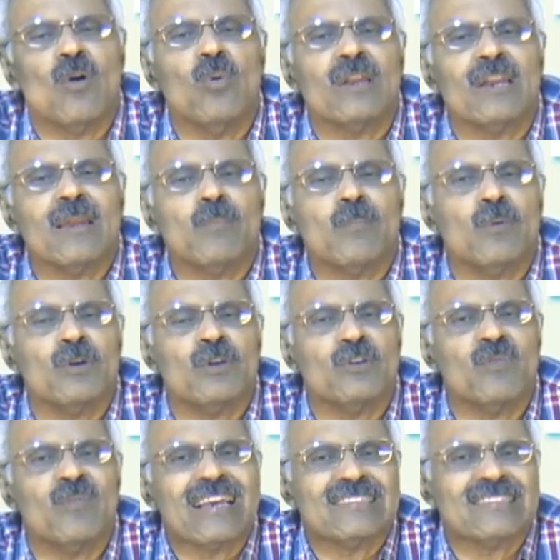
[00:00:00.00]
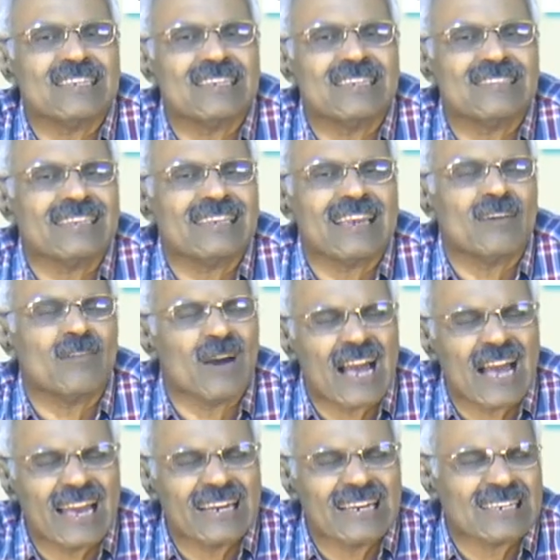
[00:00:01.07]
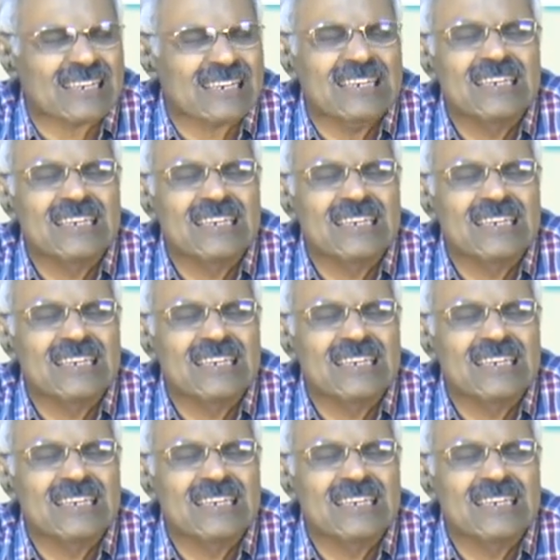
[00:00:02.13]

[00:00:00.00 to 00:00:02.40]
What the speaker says: oral polio vaccine is required